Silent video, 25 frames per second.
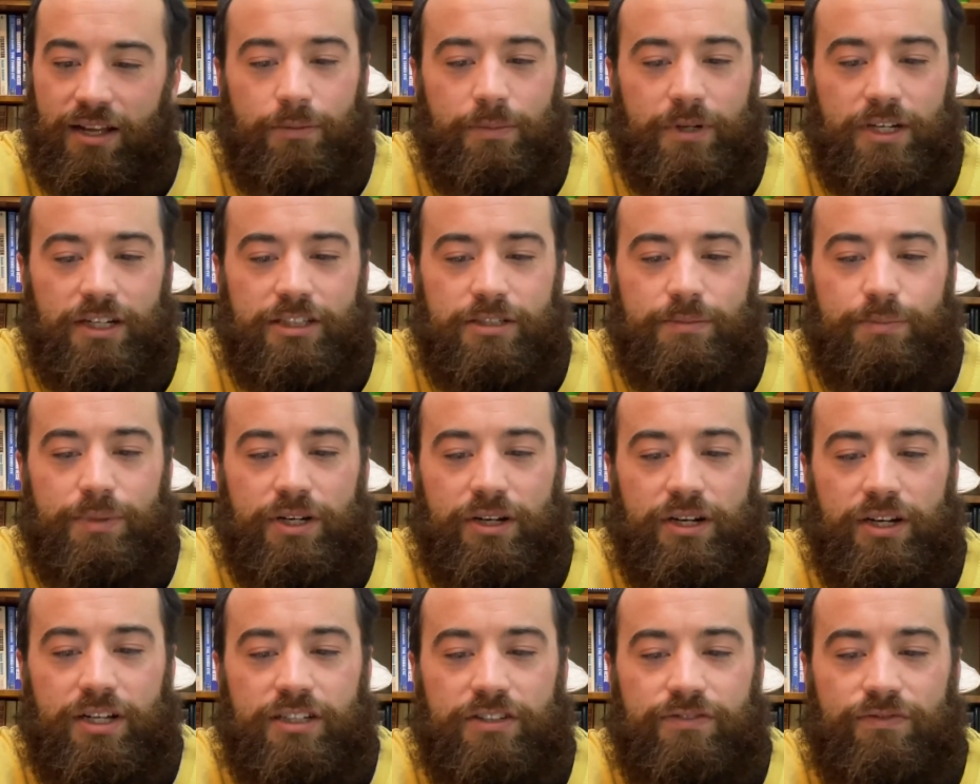The human
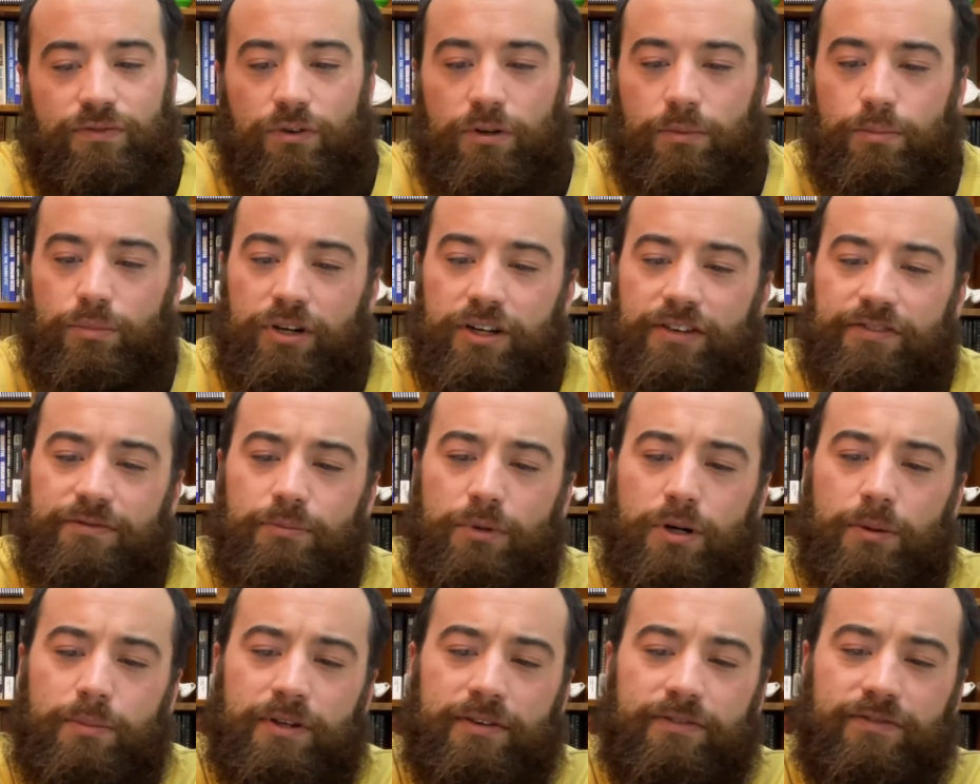experience for a
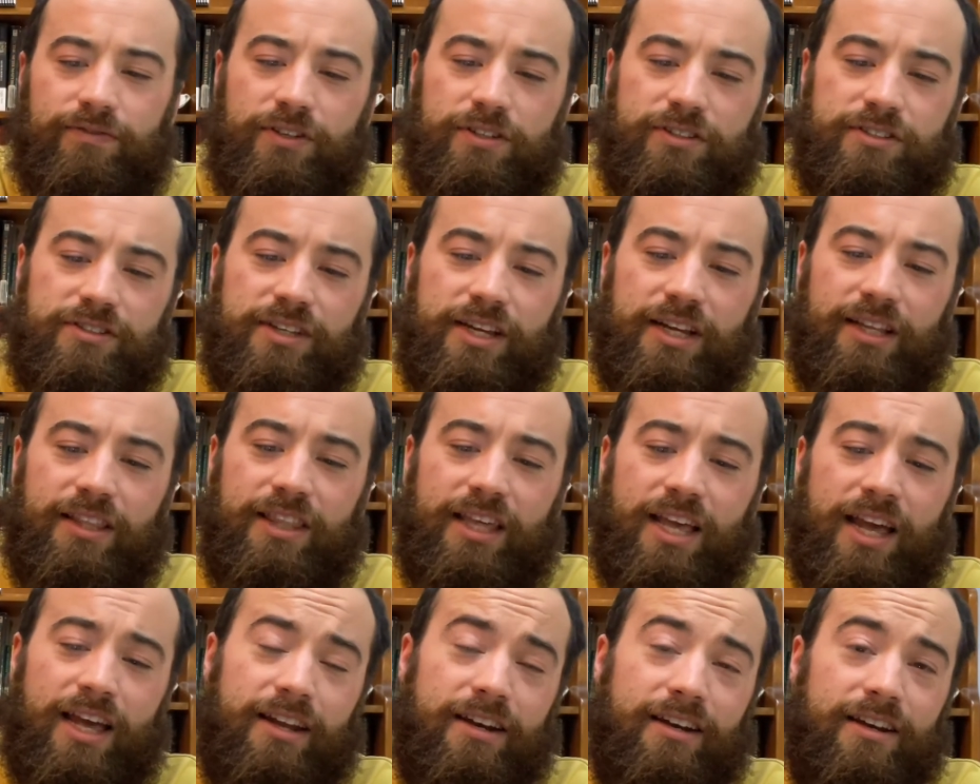brief moment
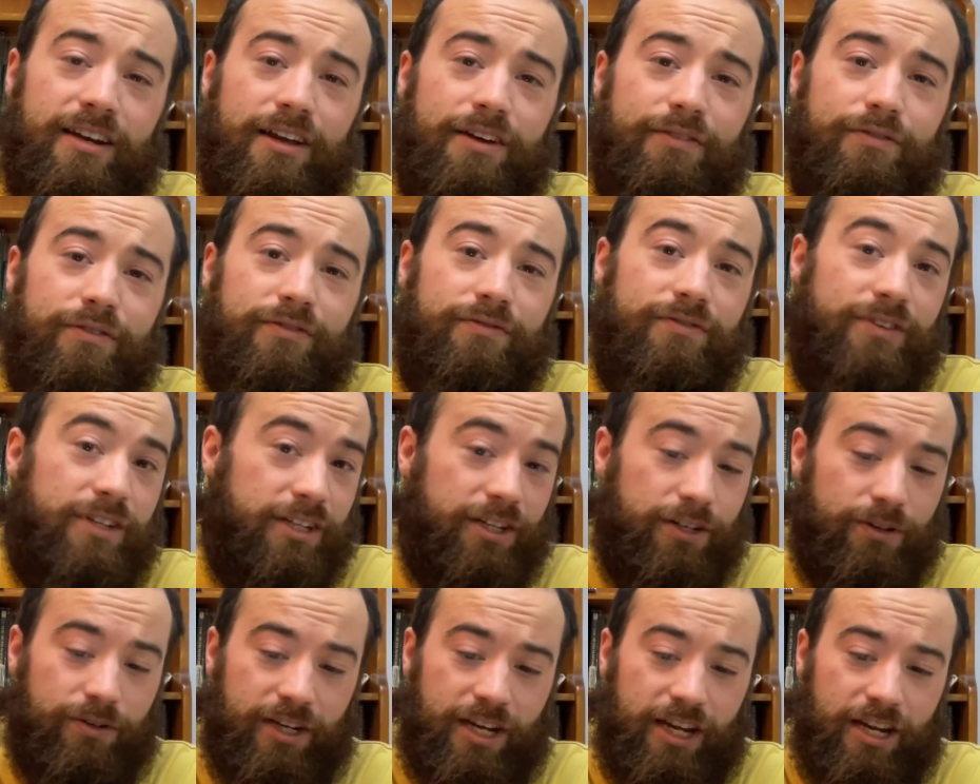feels like that of
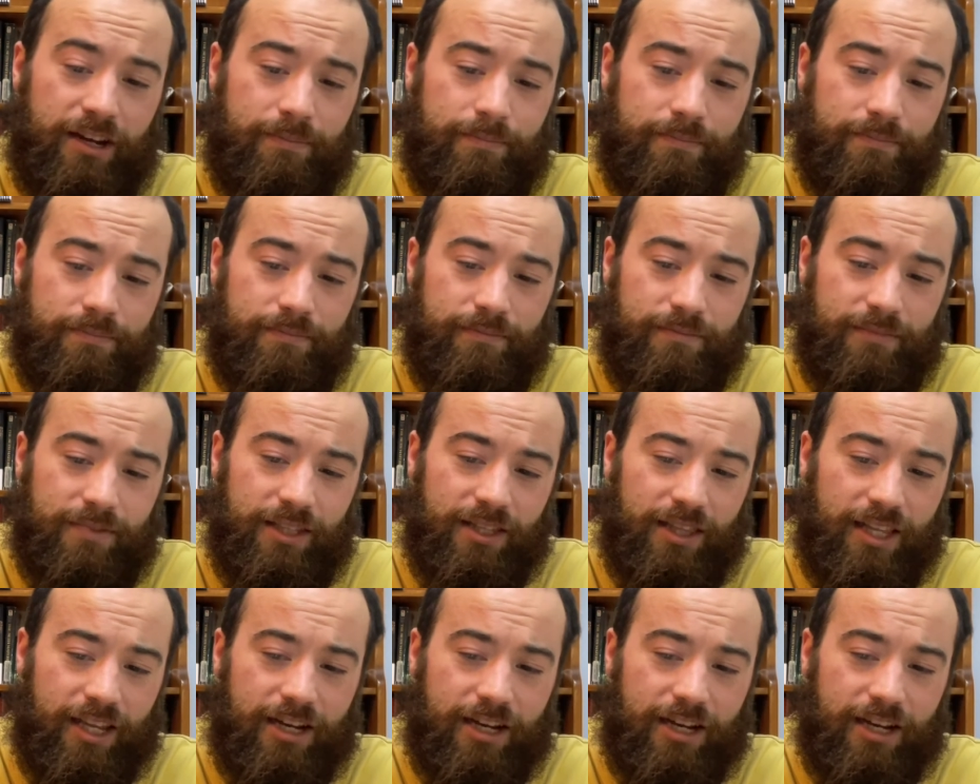a video game,